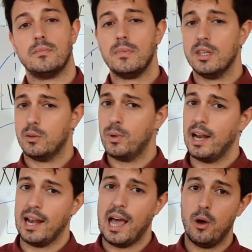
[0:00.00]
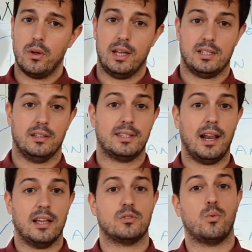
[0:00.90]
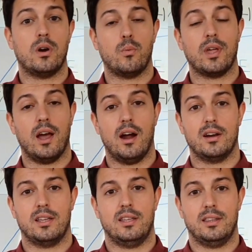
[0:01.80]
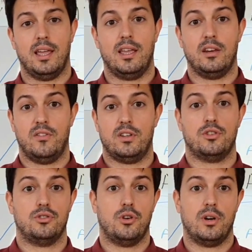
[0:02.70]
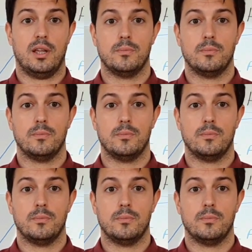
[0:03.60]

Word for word: that will allow us and tell us where we are in the innovation journey.